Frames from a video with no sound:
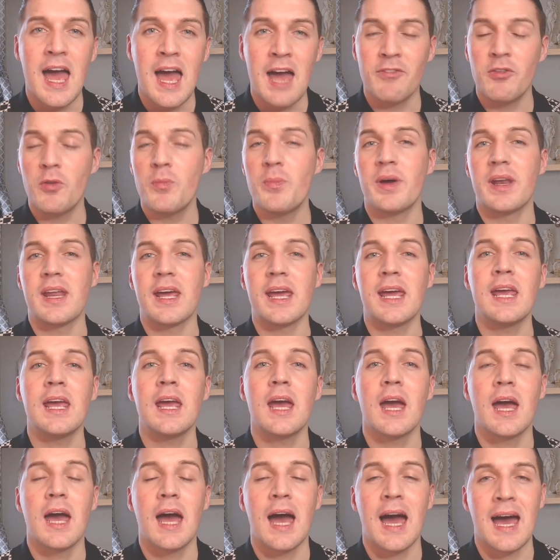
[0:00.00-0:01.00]

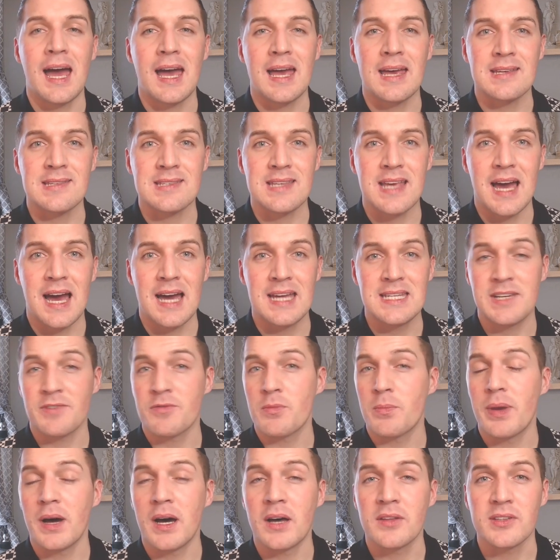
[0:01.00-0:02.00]
Everybody has a
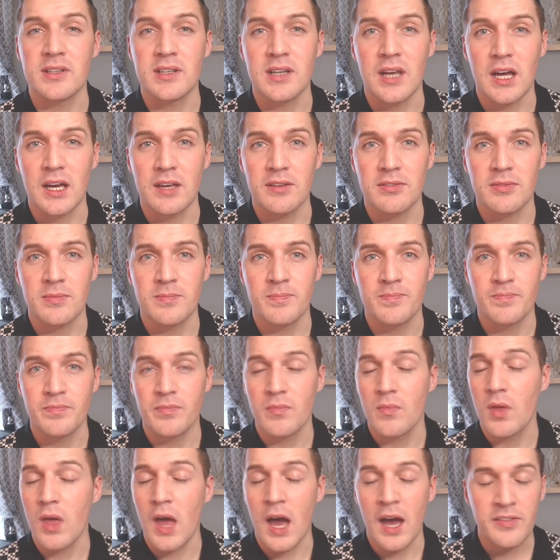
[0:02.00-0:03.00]
different path in life.
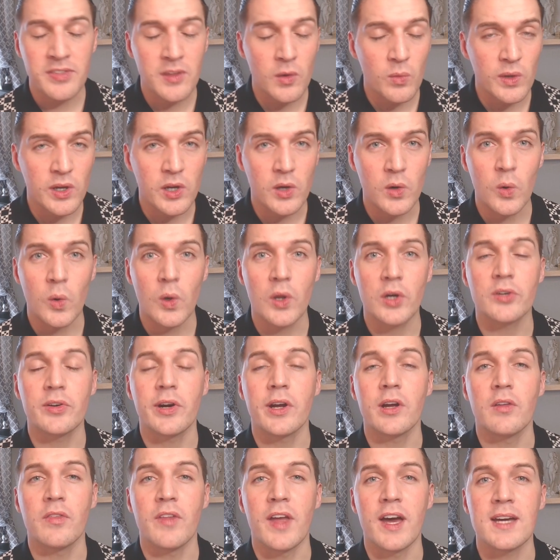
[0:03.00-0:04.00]
I think we can all
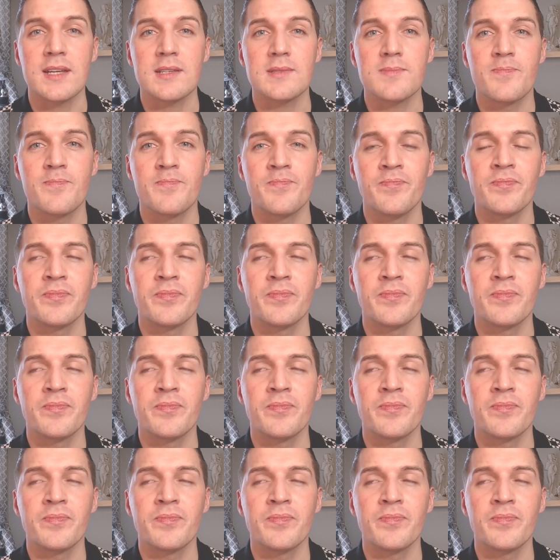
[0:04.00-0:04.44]
agree on that.